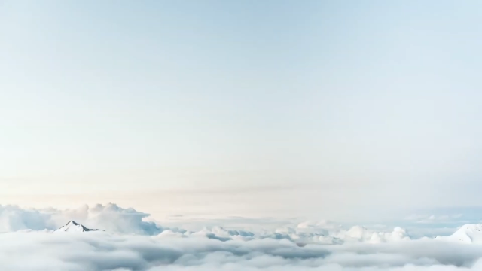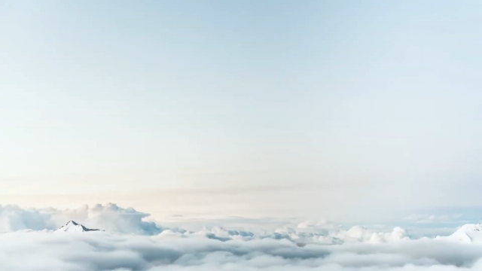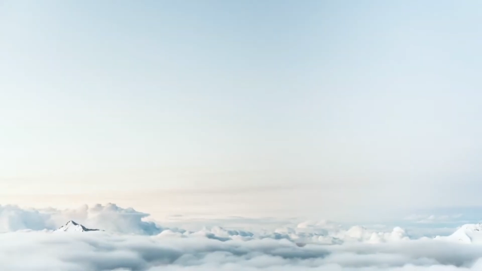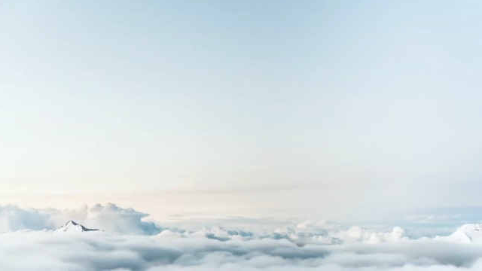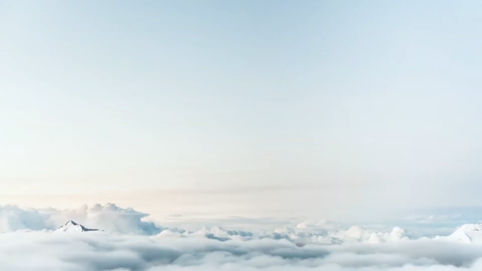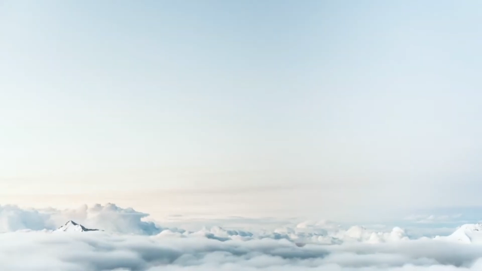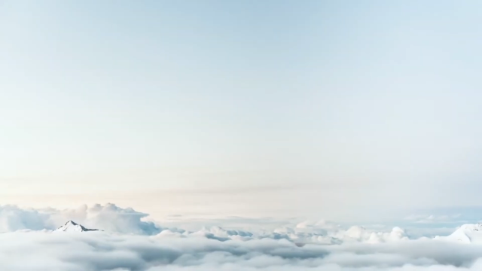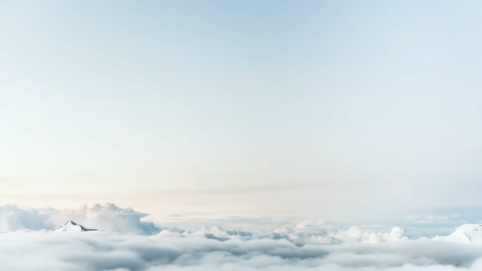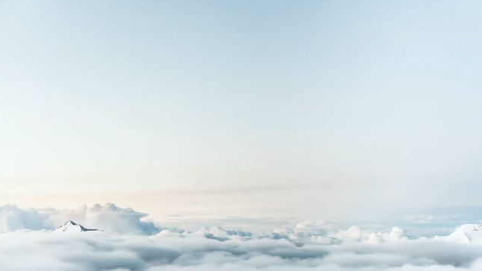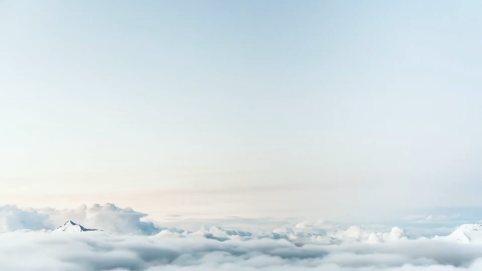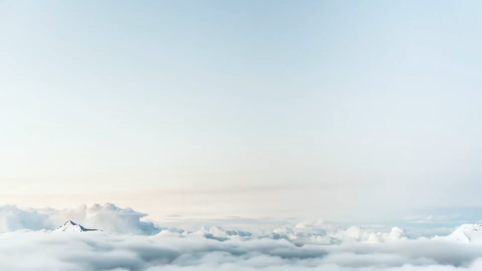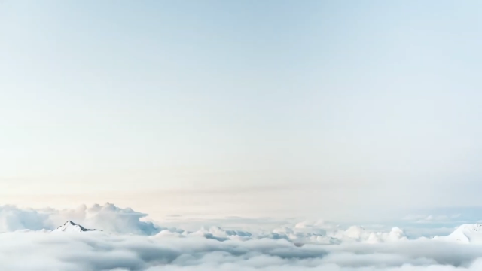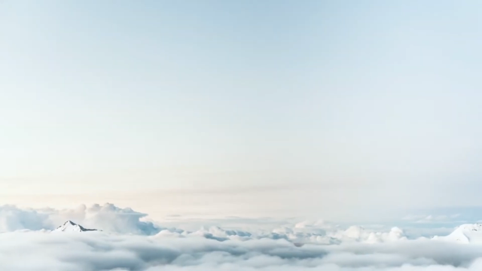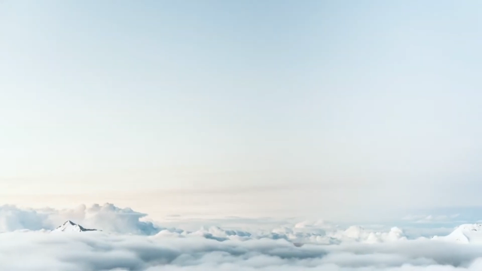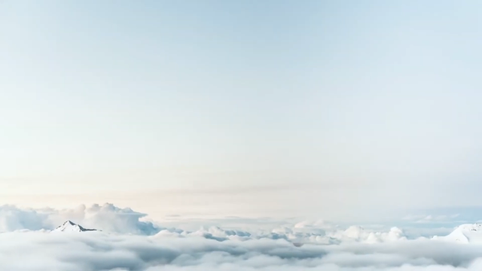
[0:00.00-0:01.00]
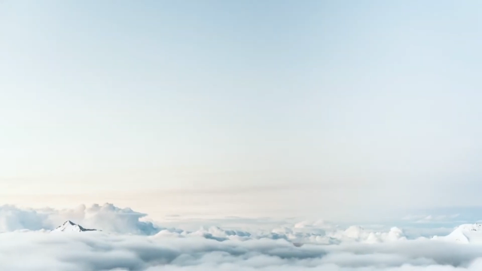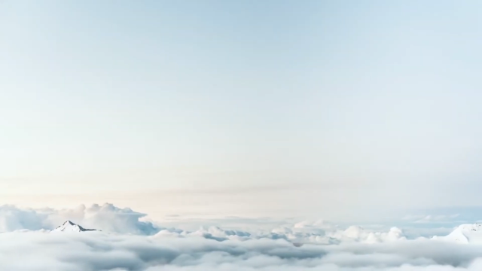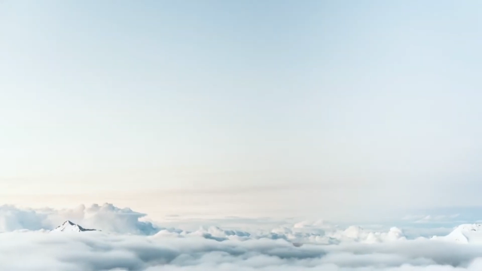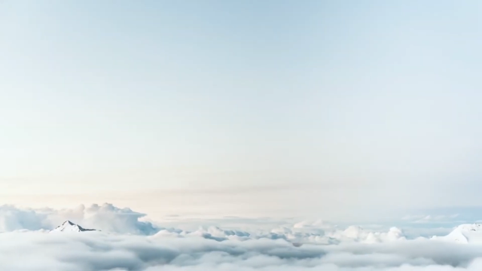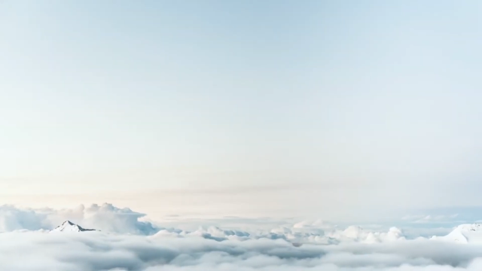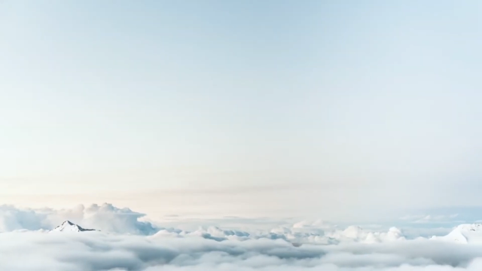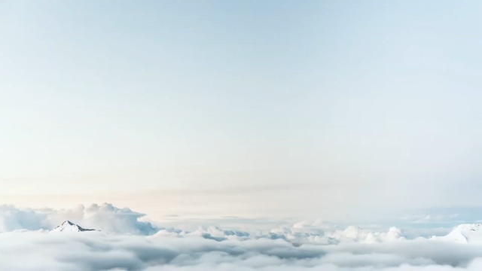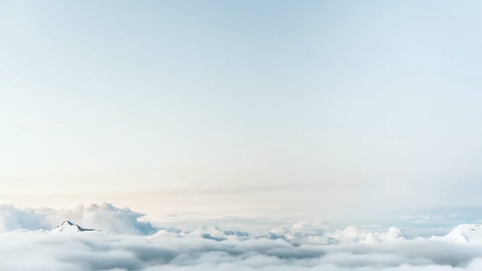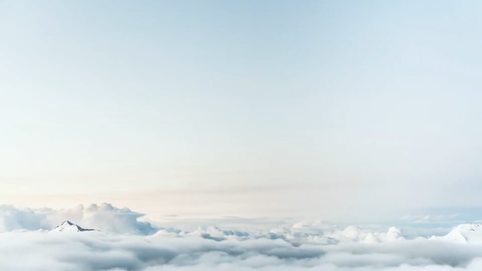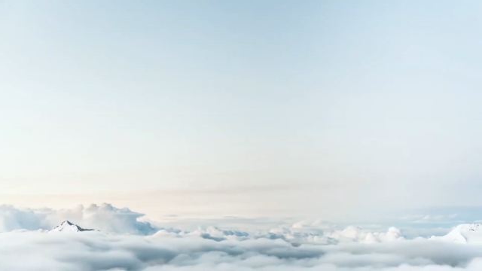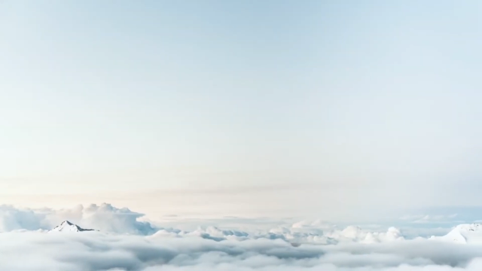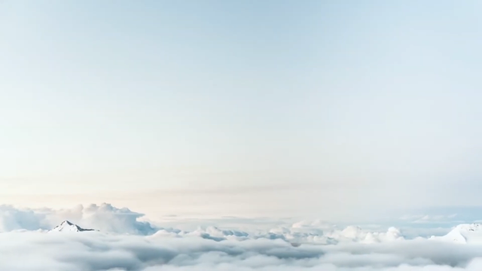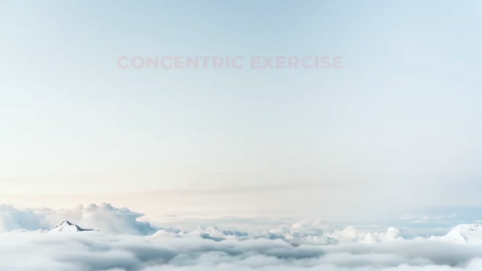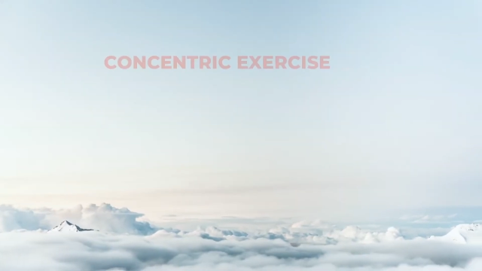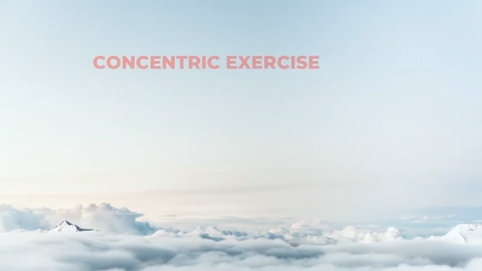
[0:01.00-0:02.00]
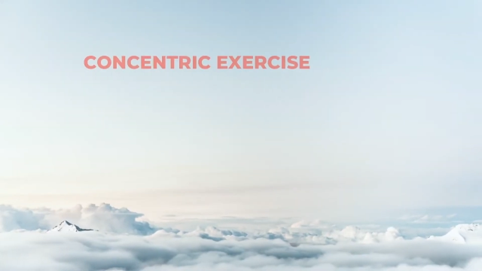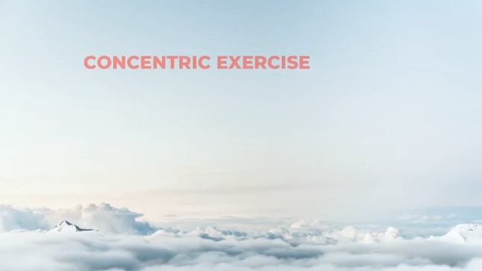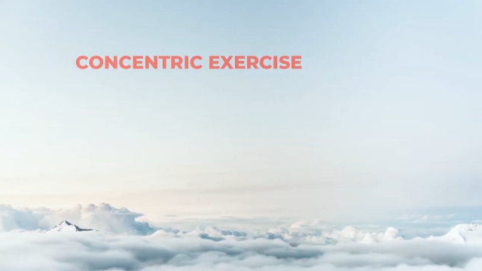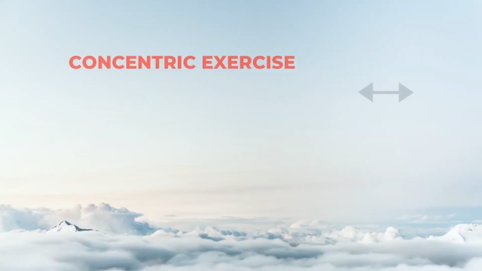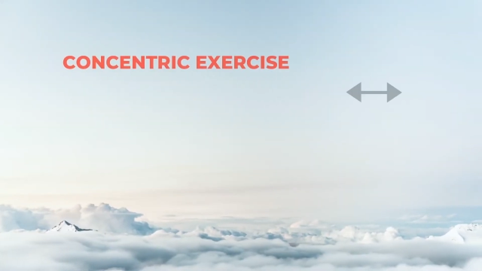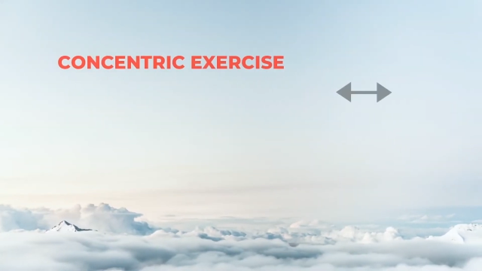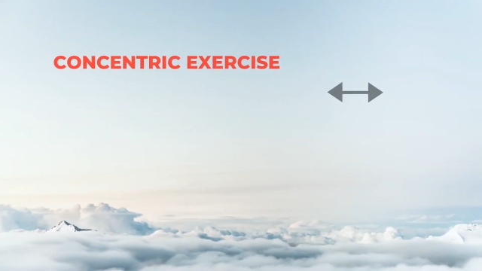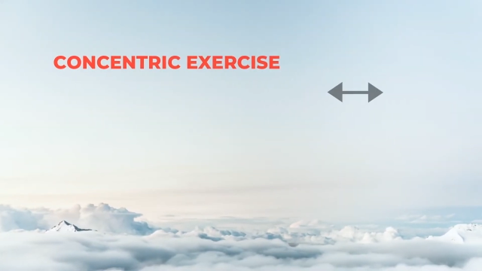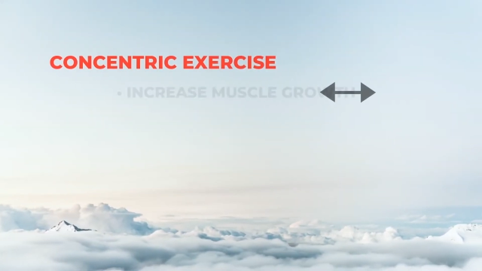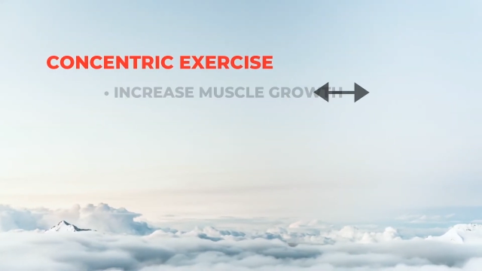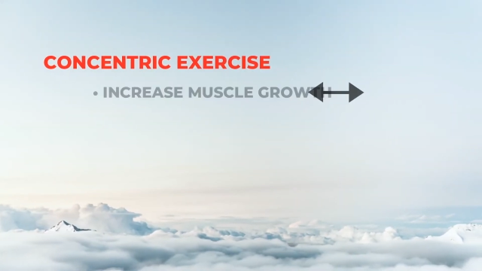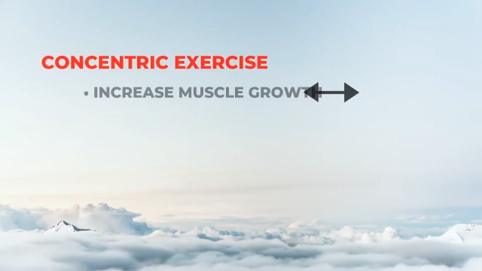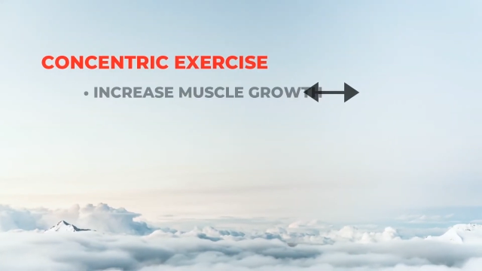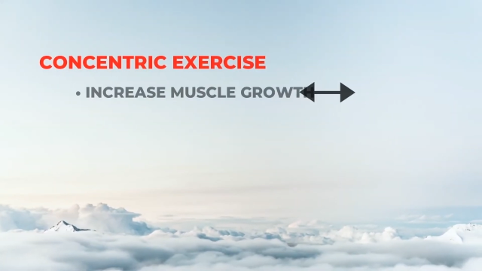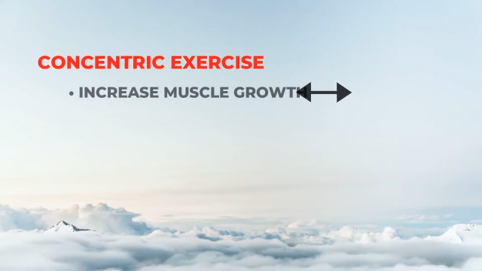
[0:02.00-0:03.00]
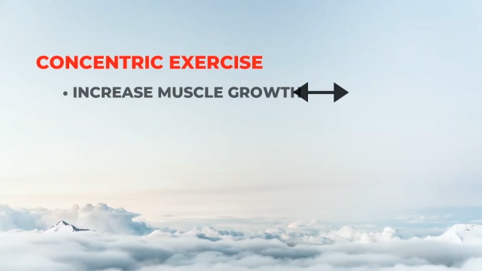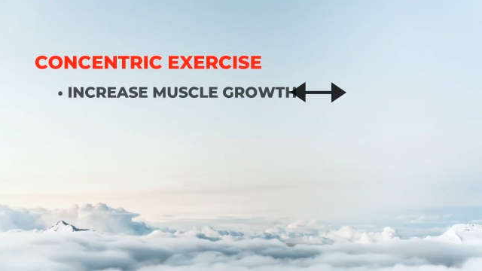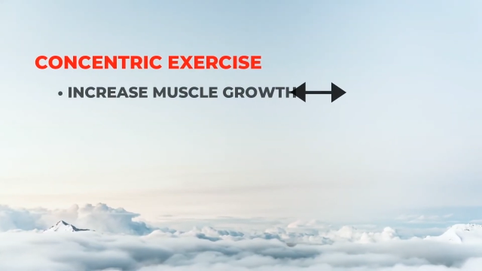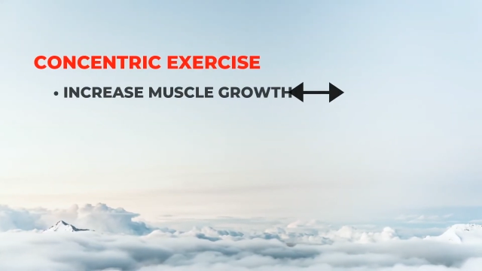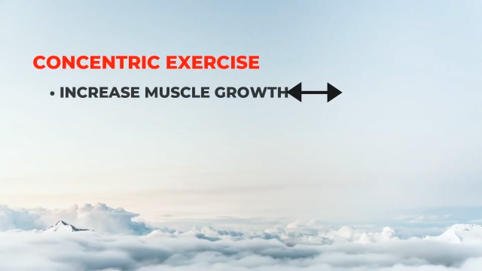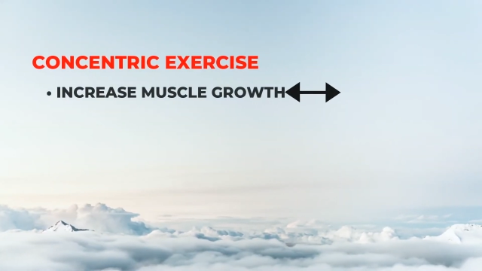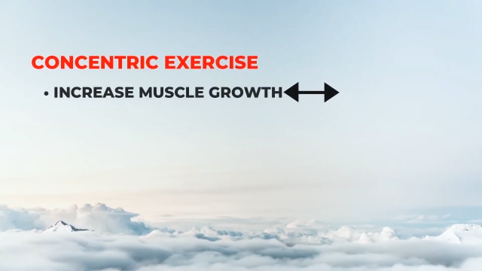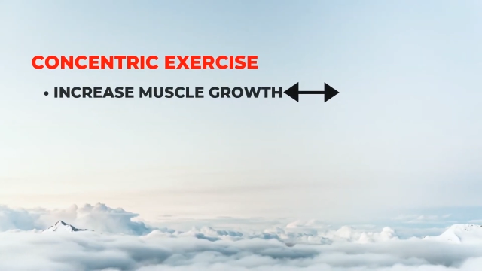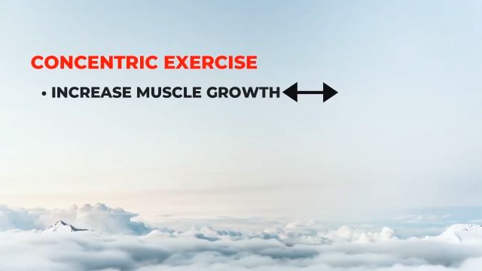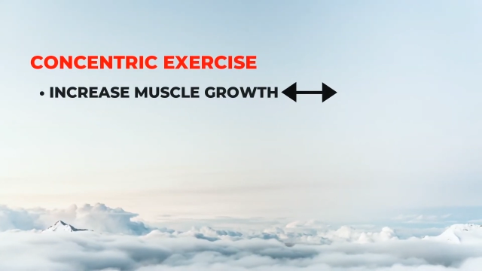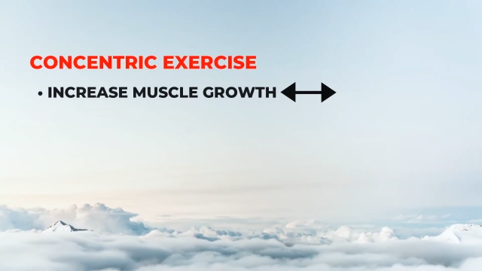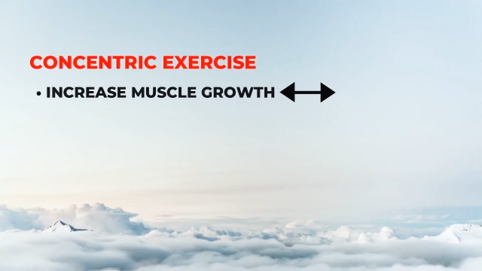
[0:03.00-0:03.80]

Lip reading: No face is visible, so there are no lips to read.